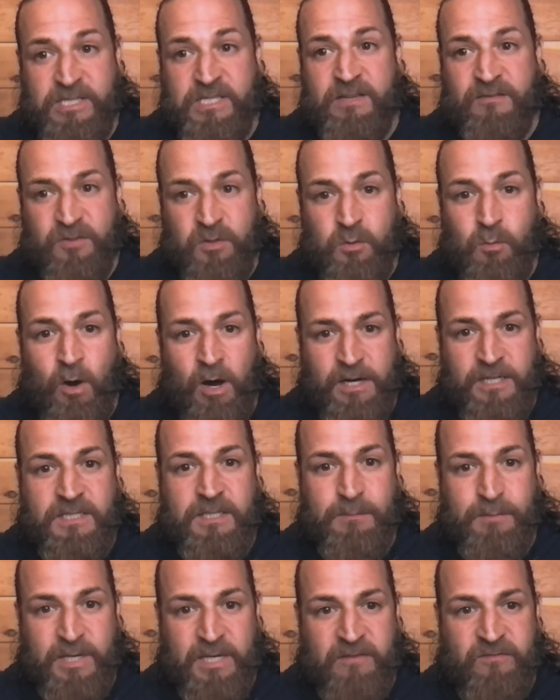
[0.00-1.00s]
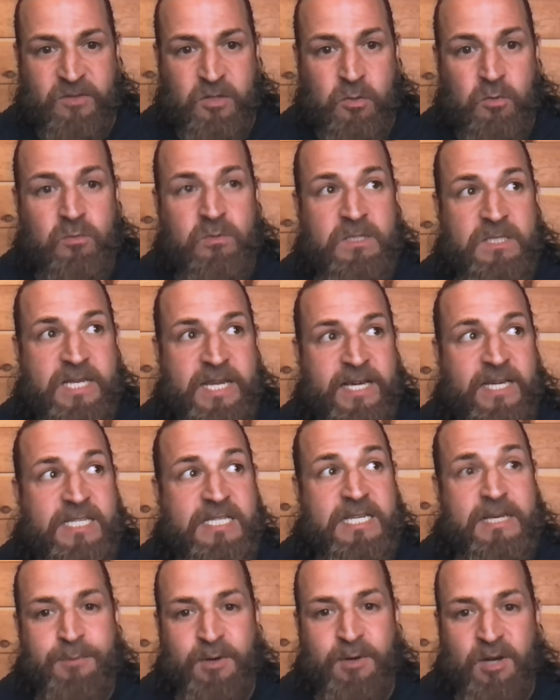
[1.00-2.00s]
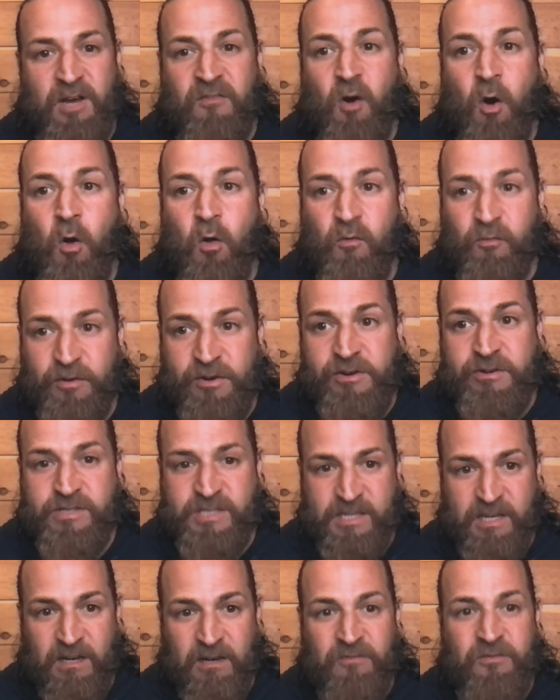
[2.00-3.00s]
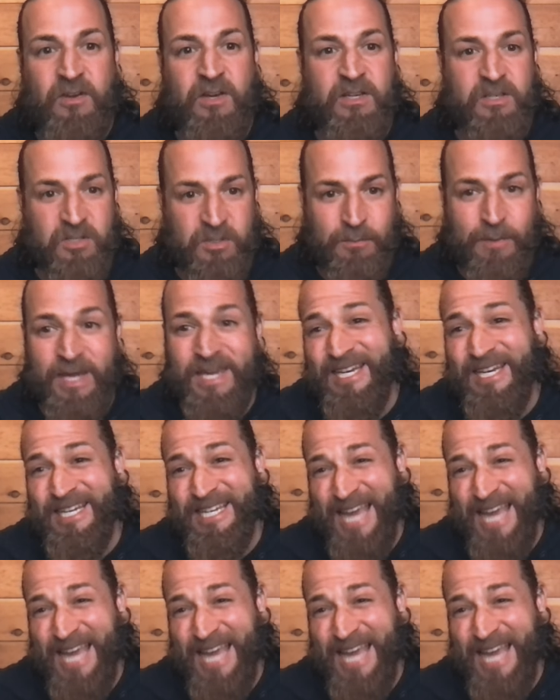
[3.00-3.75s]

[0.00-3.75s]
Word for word: if you want it to be. If you dig a deep enough hole for yourself, you can make it into